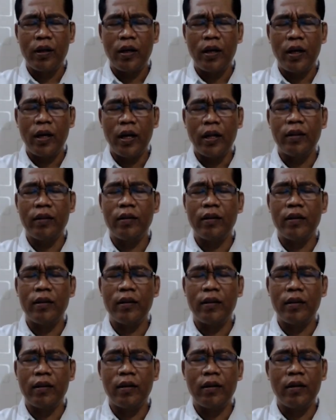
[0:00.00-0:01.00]
And
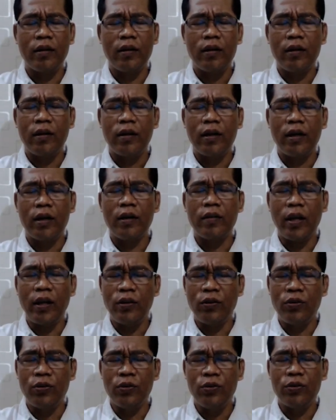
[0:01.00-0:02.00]

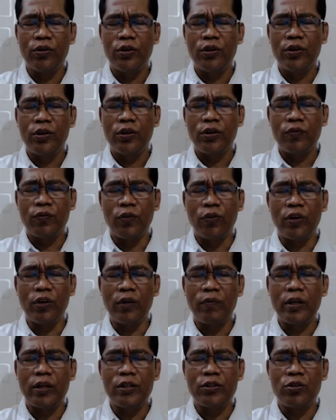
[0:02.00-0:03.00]
thank you for
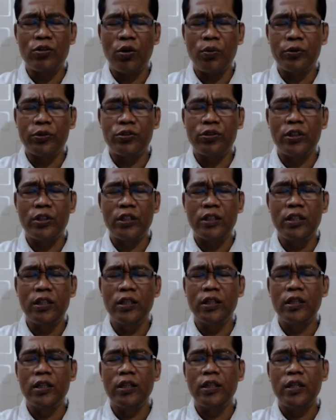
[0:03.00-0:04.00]
giving this opportunity,
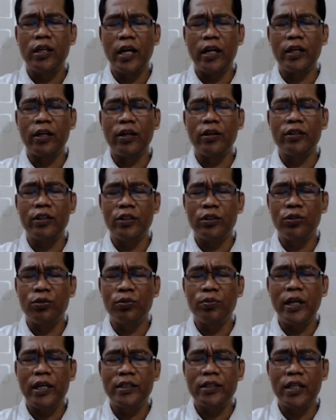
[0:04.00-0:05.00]
and continue to
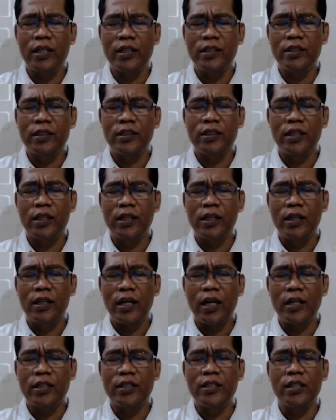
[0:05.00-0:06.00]
bless us
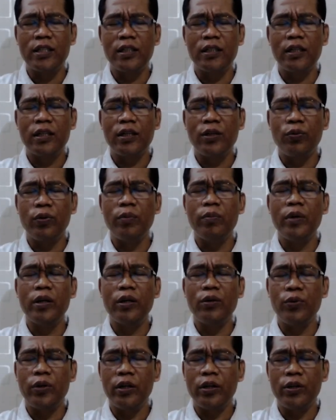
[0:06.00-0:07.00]
until we
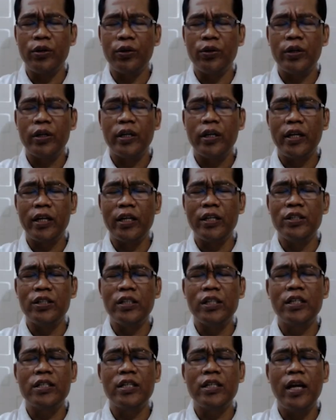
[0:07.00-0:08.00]
meet with you. In
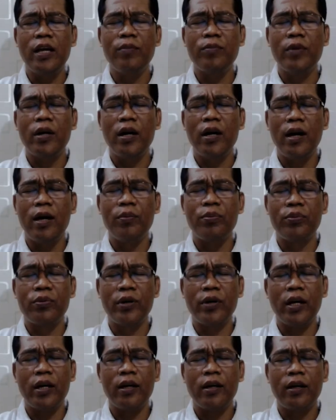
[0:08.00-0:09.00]
Jesus' name, I pray.